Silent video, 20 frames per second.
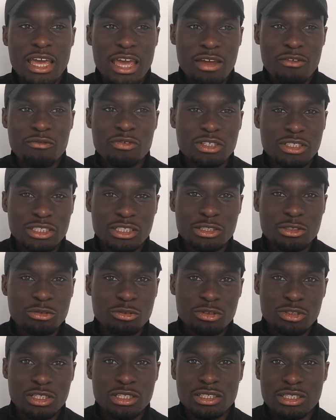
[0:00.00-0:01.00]
every single
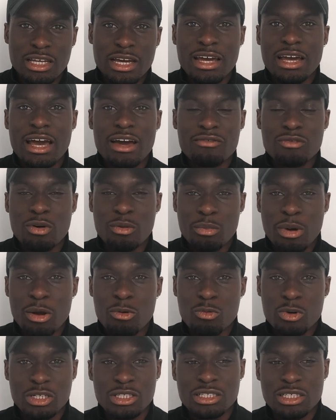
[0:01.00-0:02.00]
thing that I have on my
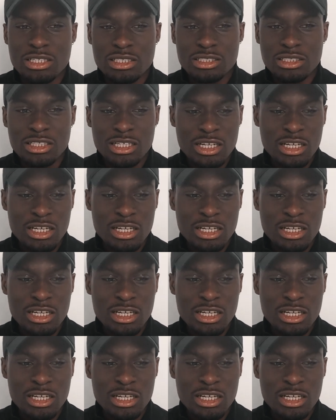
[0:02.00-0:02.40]
wish list.